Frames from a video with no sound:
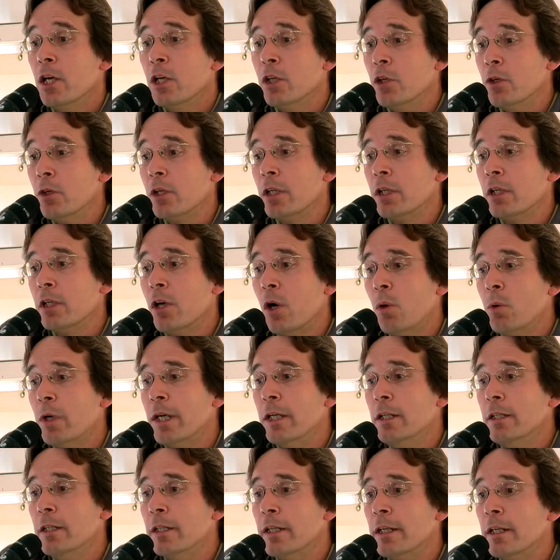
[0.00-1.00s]
You can go
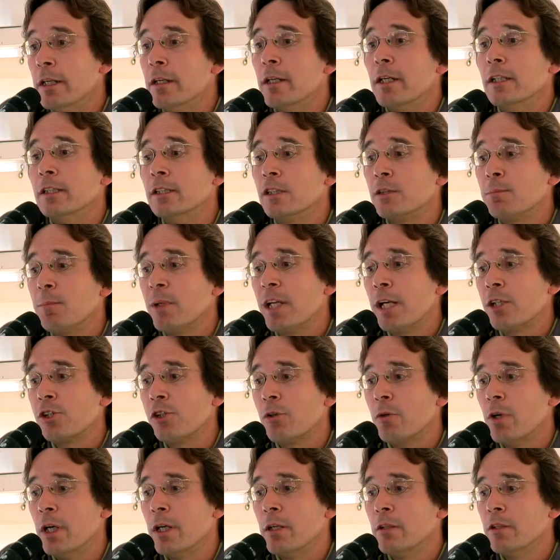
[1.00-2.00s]
in there and
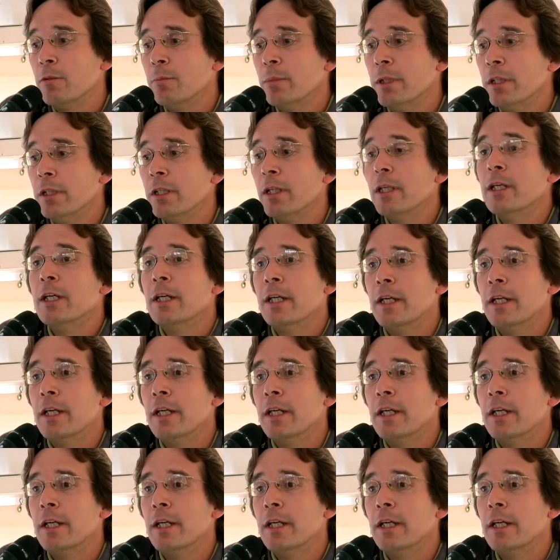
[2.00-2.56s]
splash around a bit